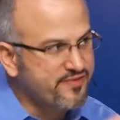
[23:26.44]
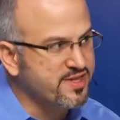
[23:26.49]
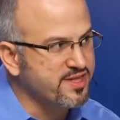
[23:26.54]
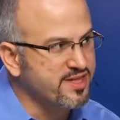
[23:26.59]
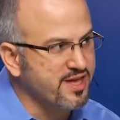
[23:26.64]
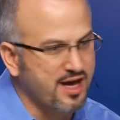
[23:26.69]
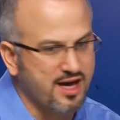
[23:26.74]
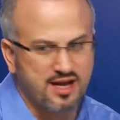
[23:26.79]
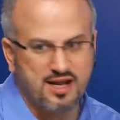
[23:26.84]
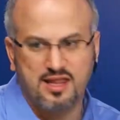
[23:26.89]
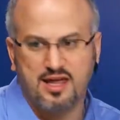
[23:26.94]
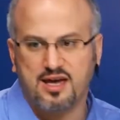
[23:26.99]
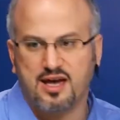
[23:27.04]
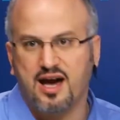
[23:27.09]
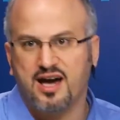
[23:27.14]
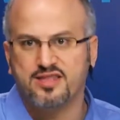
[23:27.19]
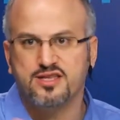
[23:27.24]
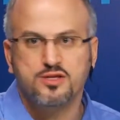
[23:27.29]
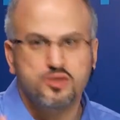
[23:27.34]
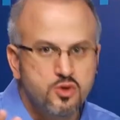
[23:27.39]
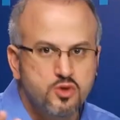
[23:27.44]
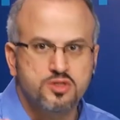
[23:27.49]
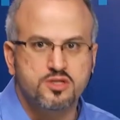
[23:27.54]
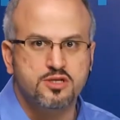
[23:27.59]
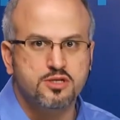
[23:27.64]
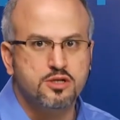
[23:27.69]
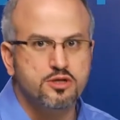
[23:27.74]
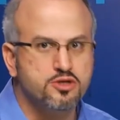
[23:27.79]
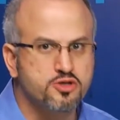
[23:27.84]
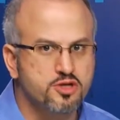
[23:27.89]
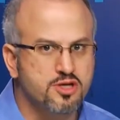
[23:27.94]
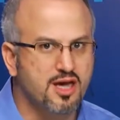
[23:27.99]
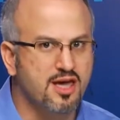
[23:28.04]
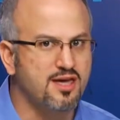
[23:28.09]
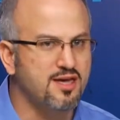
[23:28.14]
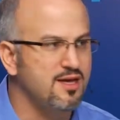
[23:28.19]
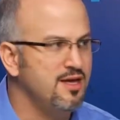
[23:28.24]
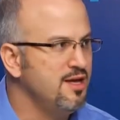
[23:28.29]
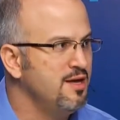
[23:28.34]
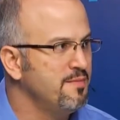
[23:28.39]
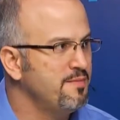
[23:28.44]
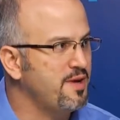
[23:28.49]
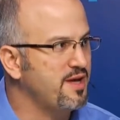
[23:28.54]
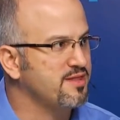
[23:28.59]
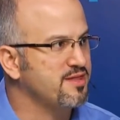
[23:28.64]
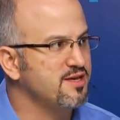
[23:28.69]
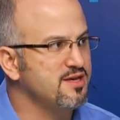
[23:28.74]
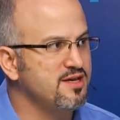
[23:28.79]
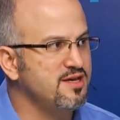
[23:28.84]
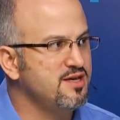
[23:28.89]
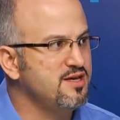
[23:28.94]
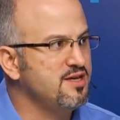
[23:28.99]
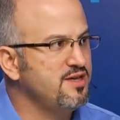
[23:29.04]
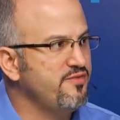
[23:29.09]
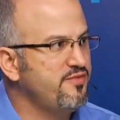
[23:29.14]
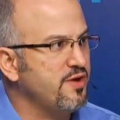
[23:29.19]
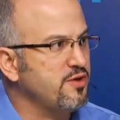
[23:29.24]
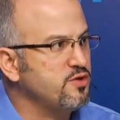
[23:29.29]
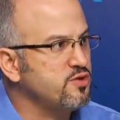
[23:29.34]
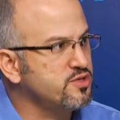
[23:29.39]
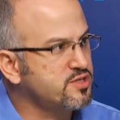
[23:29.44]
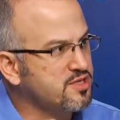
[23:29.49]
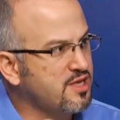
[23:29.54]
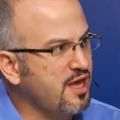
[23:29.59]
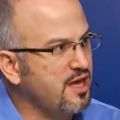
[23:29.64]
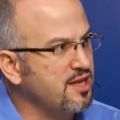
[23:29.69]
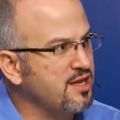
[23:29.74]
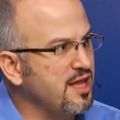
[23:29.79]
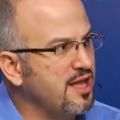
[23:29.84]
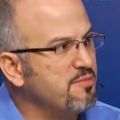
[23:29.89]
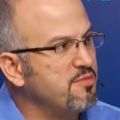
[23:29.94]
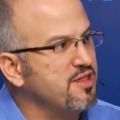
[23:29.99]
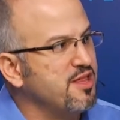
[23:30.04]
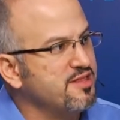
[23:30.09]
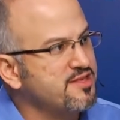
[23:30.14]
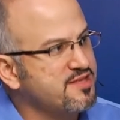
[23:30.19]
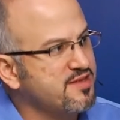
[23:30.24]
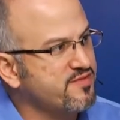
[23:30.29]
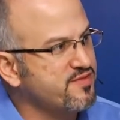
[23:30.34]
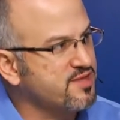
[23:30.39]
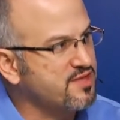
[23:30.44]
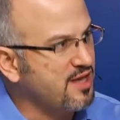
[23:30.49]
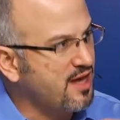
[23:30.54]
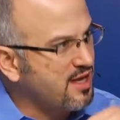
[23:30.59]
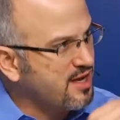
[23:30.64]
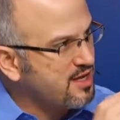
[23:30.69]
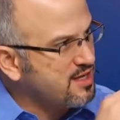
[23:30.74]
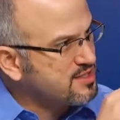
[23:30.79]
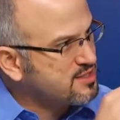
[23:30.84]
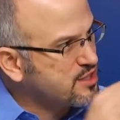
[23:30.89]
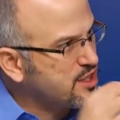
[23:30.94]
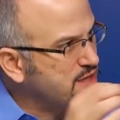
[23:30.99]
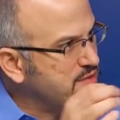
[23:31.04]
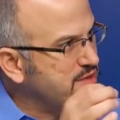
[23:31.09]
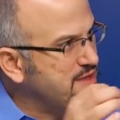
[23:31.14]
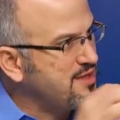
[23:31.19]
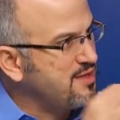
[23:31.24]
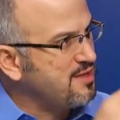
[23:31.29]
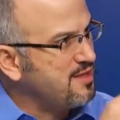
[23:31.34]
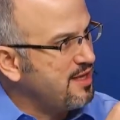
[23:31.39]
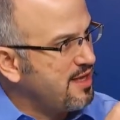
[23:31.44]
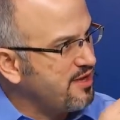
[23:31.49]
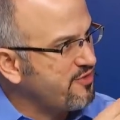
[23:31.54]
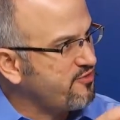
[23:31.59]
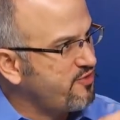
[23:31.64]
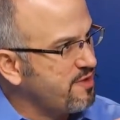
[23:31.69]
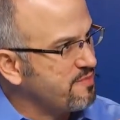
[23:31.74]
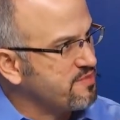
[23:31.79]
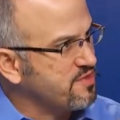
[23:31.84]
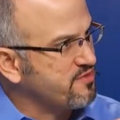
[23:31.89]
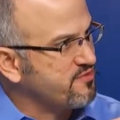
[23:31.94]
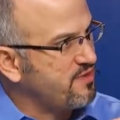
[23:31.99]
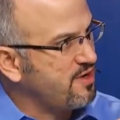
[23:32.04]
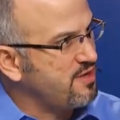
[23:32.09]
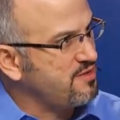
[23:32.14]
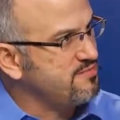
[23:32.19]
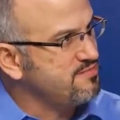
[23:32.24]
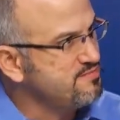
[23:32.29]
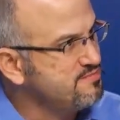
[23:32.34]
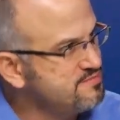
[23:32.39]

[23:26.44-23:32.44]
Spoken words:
the data, like I didn't use the tool today, but if I use Scan Enable and sniff the data, it's going to be encrypted, right?